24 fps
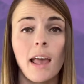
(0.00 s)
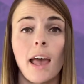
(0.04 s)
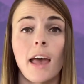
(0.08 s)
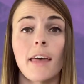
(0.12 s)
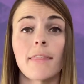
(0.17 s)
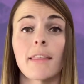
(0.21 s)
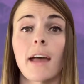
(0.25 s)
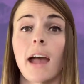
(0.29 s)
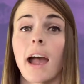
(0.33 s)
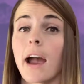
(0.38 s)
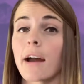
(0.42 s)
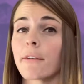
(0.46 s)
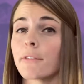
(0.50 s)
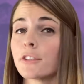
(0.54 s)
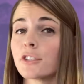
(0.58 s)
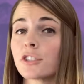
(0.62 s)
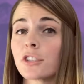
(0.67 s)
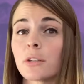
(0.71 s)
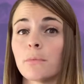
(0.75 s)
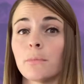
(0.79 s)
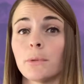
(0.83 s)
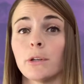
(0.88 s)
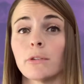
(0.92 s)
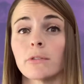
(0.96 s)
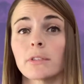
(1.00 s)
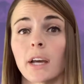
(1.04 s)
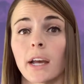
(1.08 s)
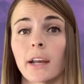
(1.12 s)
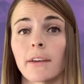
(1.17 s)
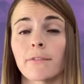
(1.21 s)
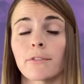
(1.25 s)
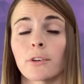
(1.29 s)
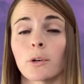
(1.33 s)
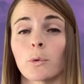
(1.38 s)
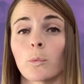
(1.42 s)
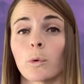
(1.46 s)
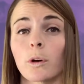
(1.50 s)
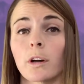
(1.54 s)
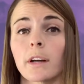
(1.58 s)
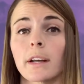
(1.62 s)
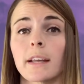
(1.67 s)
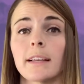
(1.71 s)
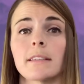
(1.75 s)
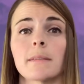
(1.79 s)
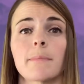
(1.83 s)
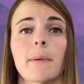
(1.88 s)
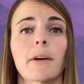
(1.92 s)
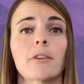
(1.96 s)
And the average commute time for work
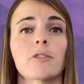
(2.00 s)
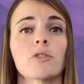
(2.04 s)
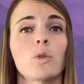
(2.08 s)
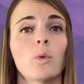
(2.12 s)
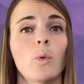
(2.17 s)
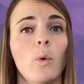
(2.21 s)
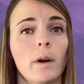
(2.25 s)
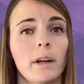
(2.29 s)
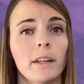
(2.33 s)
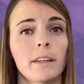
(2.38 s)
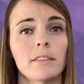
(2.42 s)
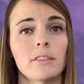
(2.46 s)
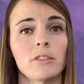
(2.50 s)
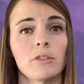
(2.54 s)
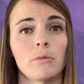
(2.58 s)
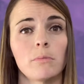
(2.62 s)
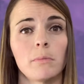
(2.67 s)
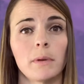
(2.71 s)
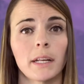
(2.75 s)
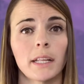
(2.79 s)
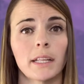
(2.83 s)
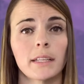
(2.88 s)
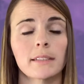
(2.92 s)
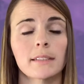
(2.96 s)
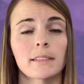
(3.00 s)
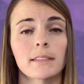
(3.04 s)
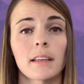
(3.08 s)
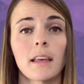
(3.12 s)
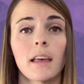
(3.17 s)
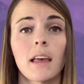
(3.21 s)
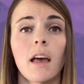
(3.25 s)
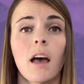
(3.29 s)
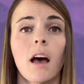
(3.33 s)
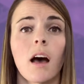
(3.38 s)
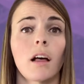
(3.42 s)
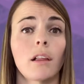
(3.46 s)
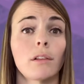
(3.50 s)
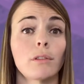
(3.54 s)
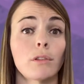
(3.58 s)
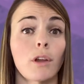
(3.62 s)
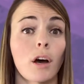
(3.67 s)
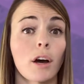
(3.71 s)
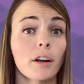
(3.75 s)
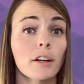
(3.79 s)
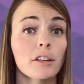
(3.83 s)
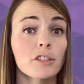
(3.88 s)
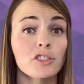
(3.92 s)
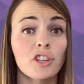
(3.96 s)
is about 22 minutes. A
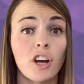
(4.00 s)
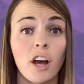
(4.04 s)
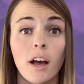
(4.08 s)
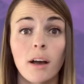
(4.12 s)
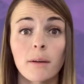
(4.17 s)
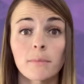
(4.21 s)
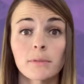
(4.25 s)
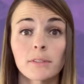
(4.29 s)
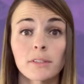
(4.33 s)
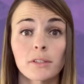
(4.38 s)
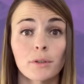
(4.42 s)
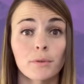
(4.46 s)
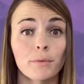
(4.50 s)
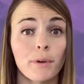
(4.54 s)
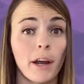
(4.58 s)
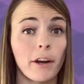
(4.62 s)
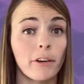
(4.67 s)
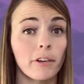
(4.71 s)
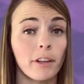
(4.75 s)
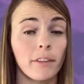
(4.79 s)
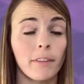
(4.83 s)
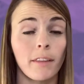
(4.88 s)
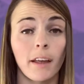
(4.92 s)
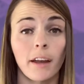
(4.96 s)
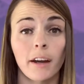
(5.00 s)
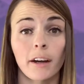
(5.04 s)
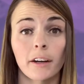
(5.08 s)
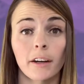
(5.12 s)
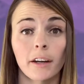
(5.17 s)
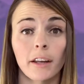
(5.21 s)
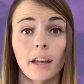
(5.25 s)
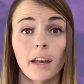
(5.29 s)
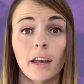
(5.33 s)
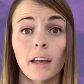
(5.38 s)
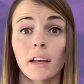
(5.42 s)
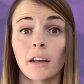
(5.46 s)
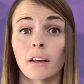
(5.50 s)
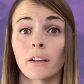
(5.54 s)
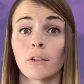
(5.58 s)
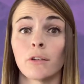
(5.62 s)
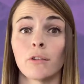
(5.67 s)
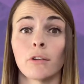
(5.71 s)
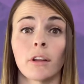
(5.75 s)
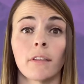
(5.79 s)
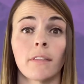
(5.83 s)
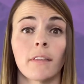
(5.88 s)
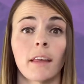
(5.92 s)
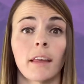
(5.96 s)
lot of jobs surrounding the area,
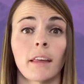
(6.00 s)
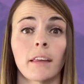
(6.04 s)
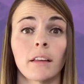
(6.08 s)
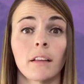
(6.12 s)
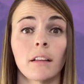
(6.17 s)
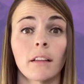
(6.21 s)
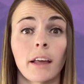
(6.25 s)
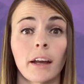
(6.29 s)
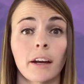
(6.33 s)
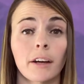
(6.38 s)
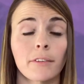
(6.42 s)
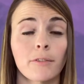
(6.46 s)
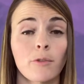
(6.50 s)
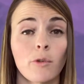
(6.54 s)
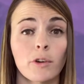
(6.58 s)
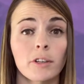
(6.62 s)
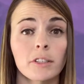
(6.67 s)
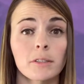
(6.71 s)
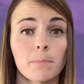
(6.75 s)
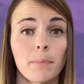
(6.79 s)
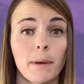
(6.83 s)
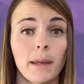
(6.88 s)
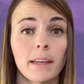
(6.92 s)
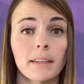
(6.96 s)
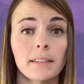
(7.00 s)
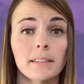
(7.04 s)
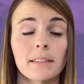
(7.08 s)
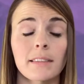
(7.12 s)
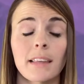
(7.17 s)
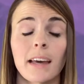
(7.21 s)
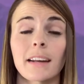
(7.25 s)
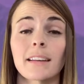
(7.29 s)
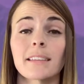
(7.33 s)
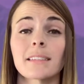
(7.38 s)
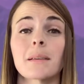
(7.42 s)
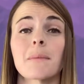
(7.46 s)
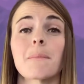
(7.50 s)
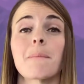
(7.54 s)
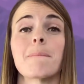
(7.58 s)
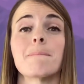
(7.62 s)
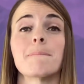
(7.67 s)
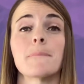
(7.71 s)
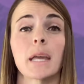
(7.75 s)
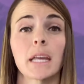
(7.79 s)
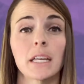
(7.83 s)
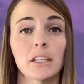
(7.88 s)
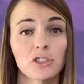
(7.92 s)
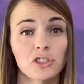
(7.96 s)
including the Hill Air Force Base, that is a
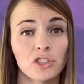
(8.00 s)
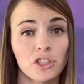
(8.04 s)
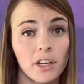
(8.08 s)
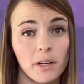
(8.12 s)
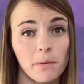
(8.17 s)
major